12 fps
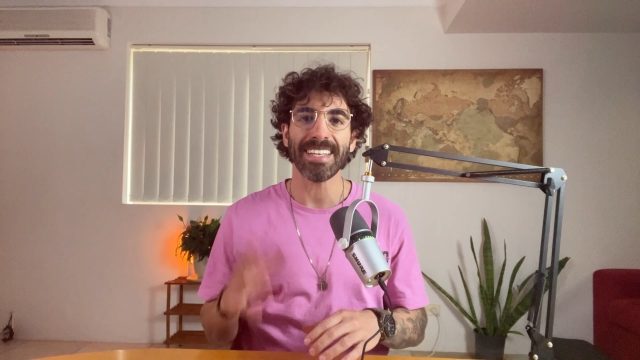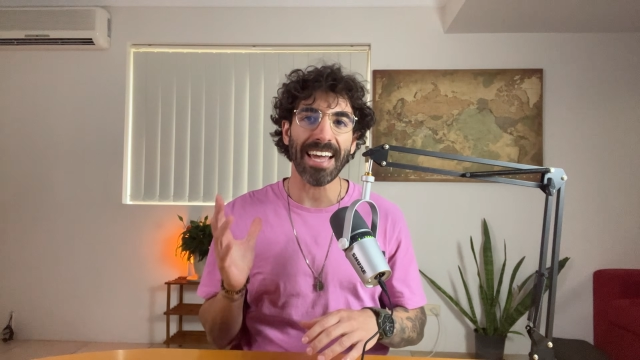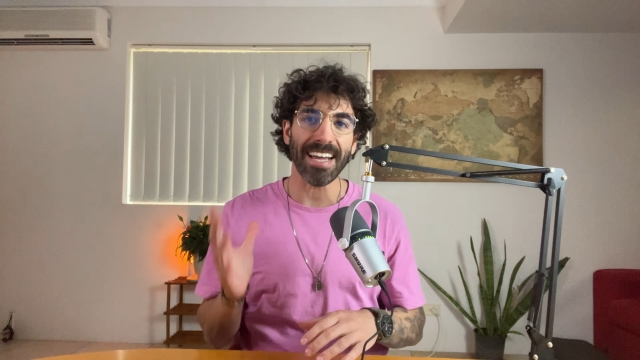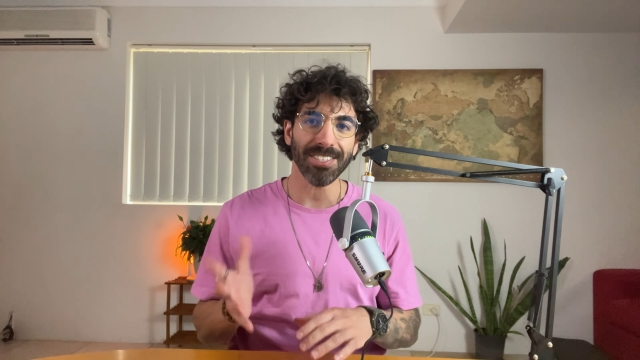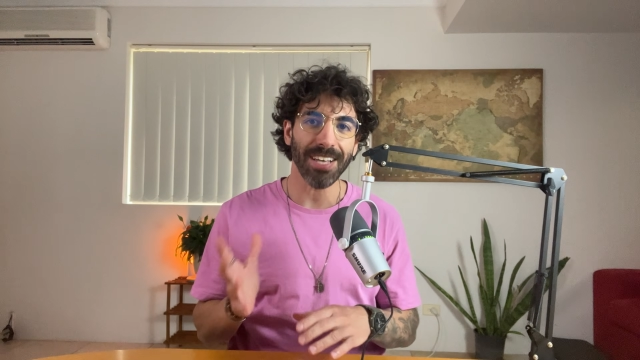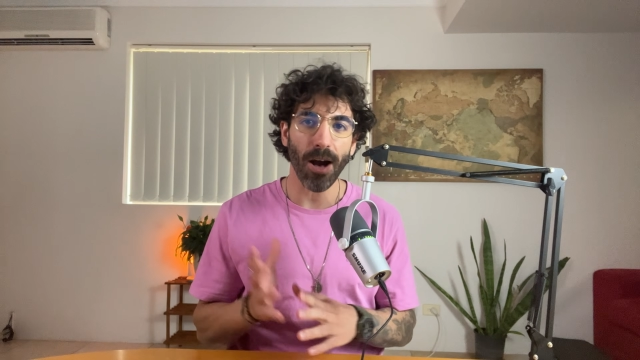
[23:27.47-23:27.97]

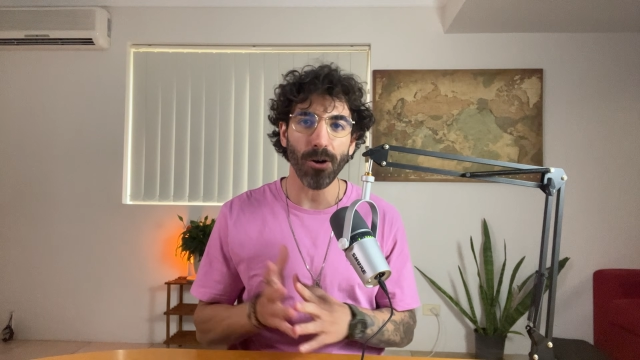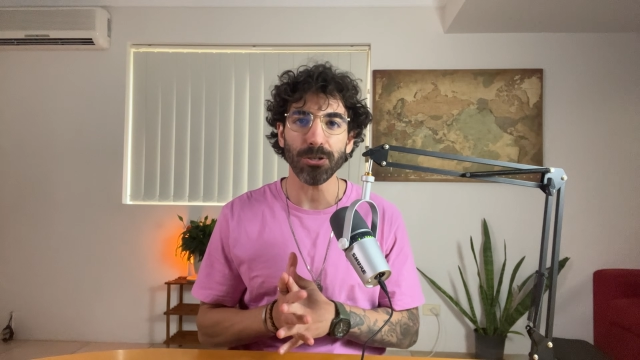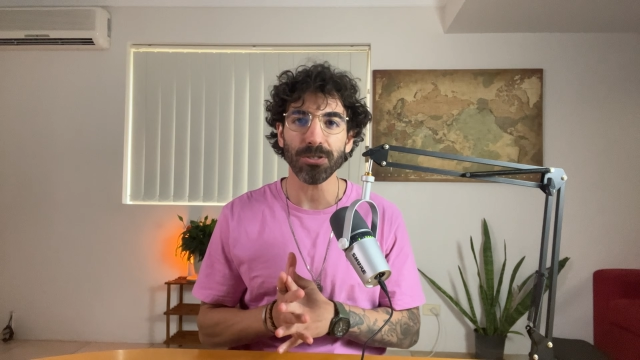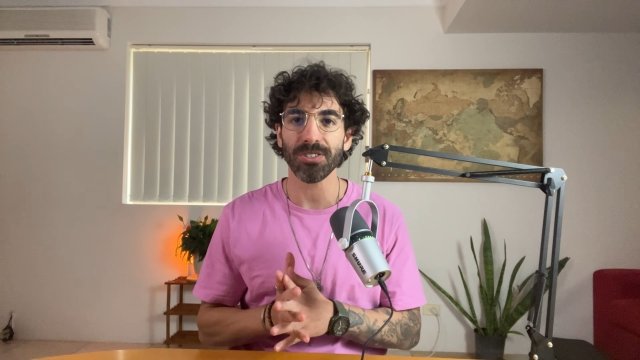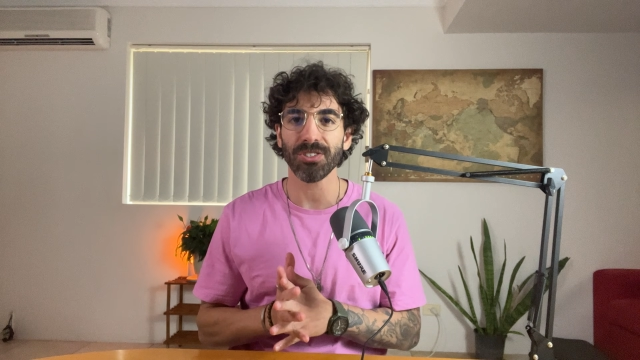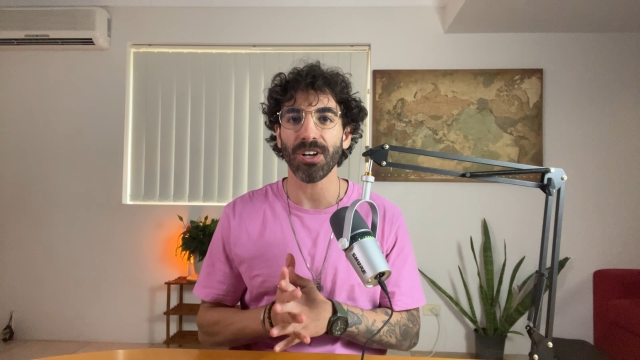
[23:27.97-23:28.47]
that's how
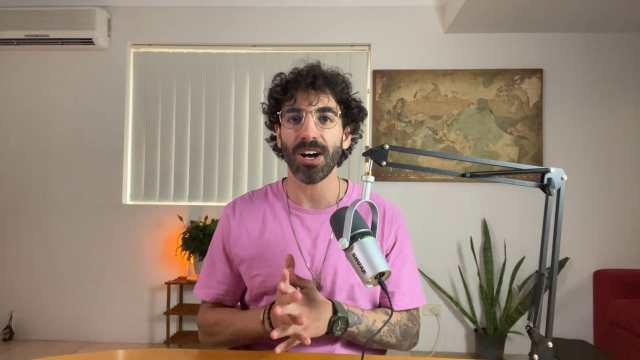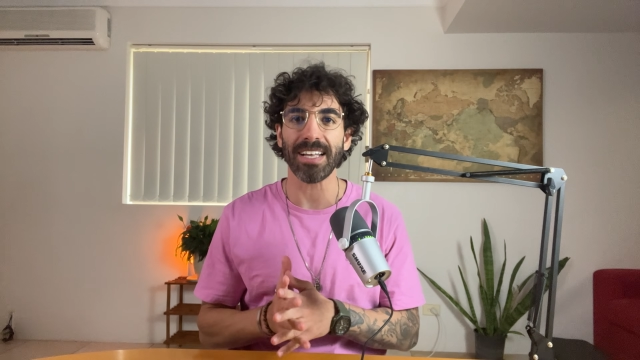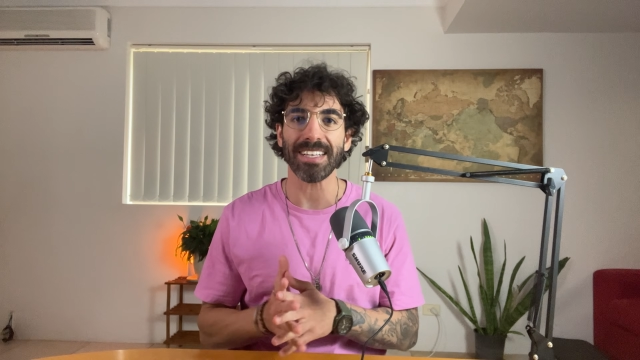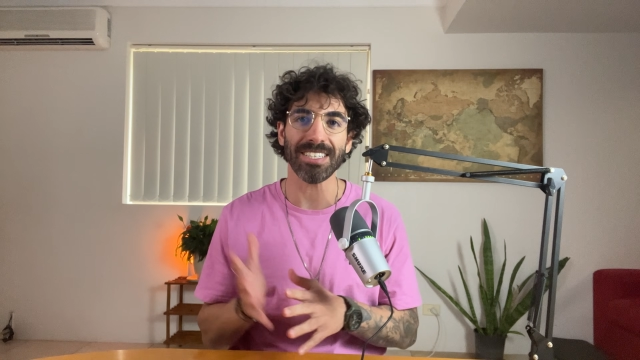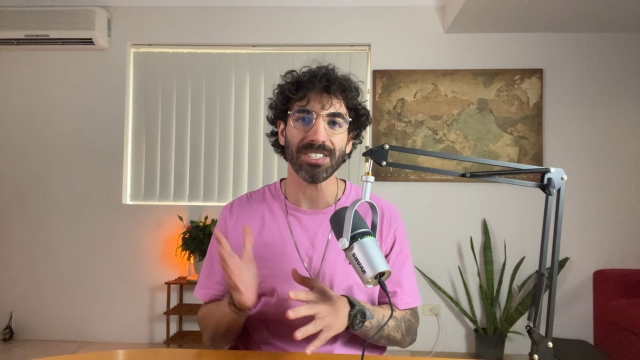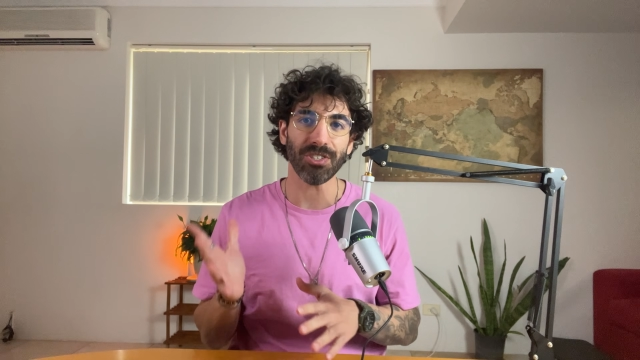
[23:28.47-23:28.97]
you
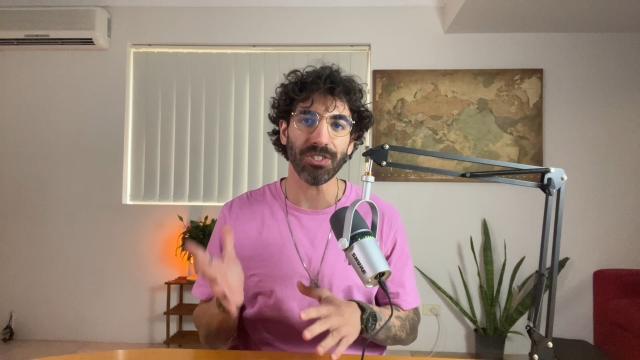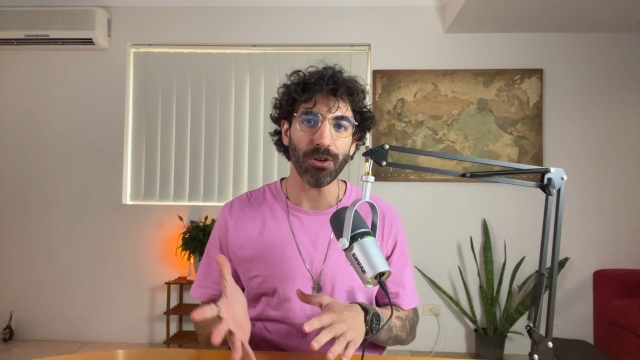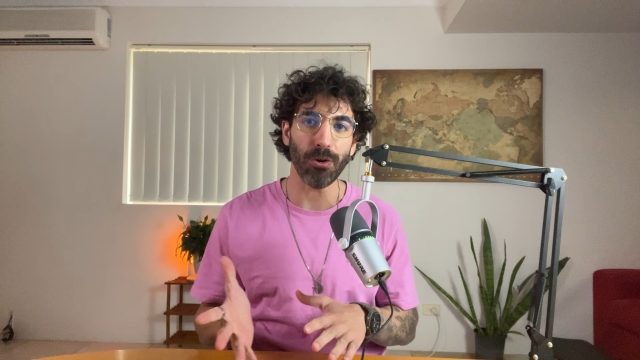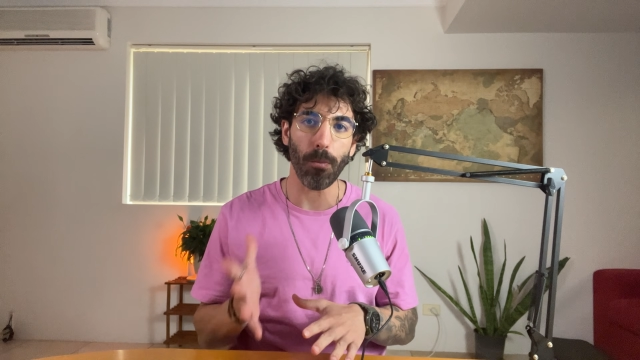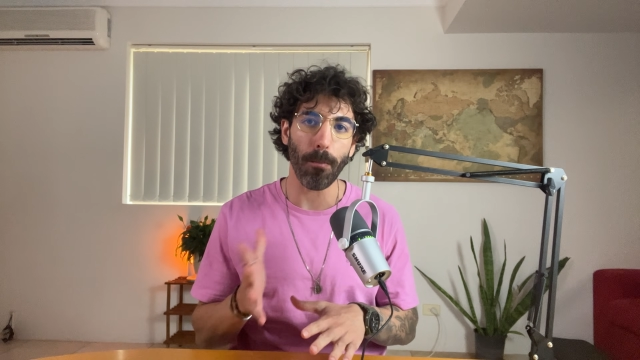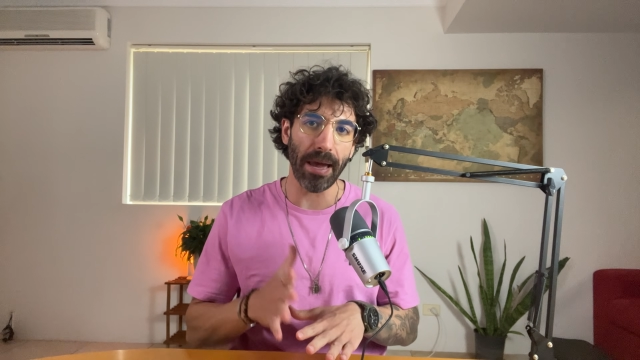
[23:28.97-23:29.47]
design a
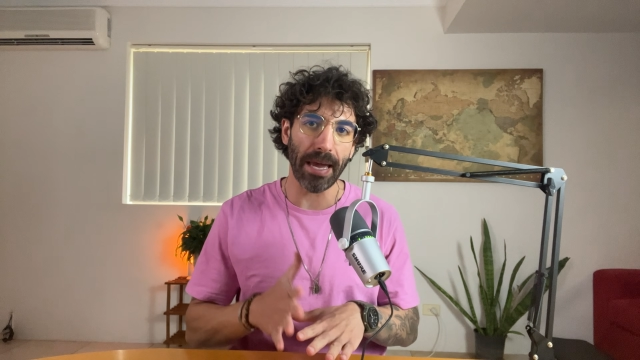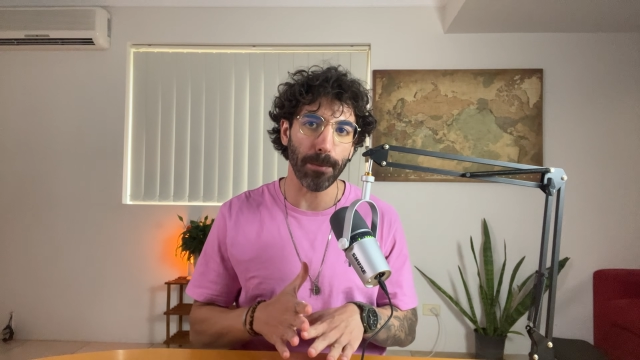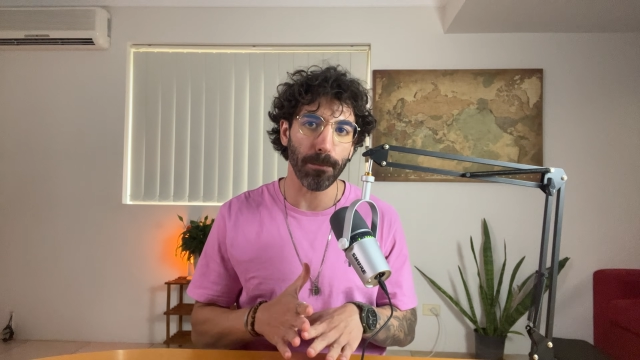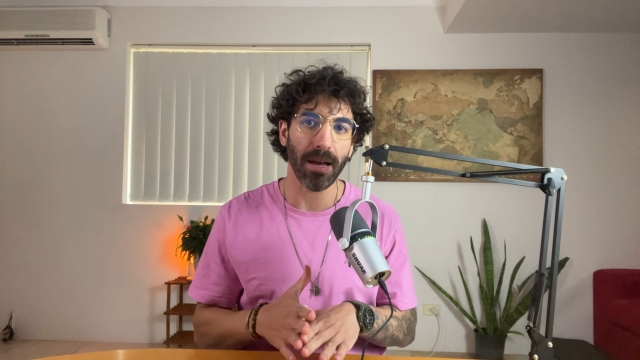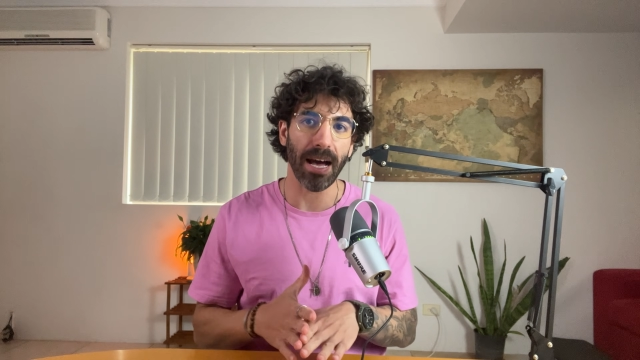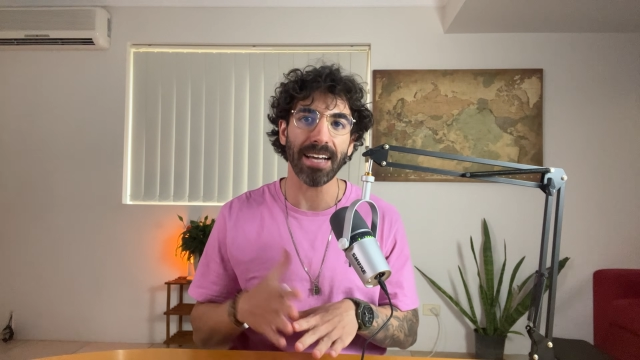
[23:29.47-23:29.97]
steel beam